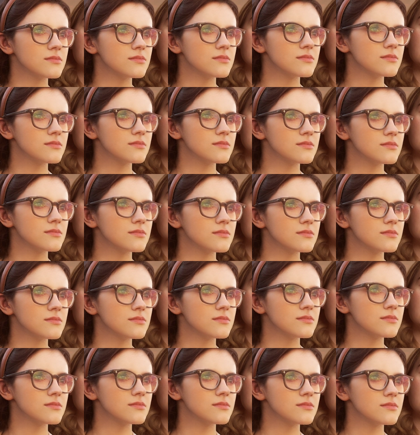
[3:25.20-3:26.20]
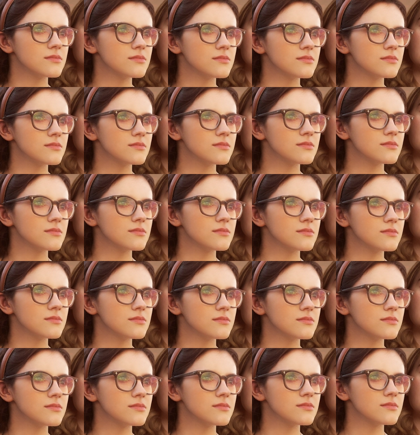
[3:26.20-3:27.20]

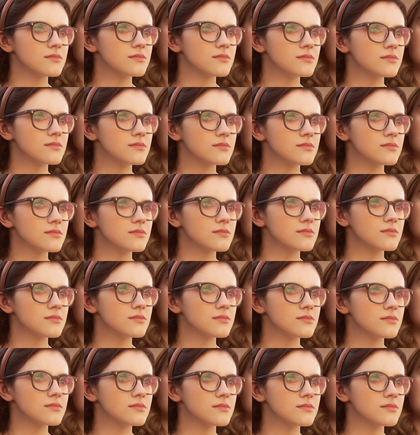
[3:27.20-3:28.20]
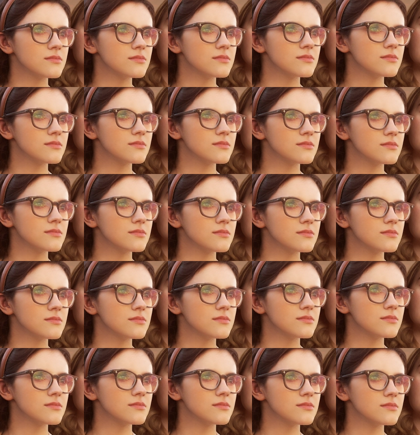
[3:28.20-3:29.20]

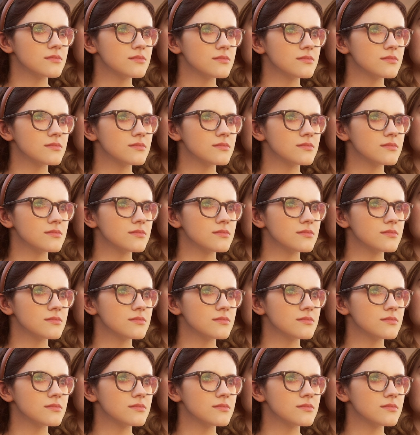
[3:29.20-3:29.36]
(silent)